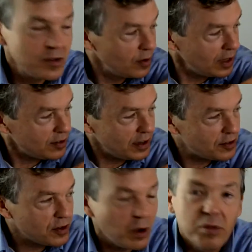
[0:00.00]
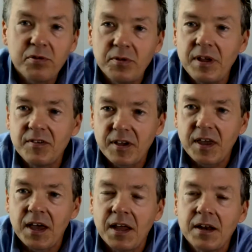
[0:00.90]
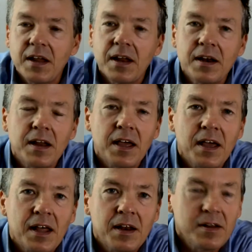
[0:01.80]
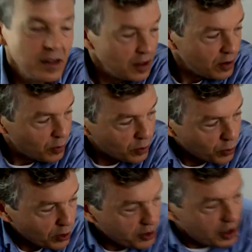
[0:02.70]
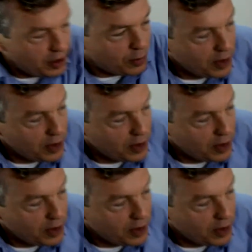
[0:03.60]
So let's go through these again, and we're looking.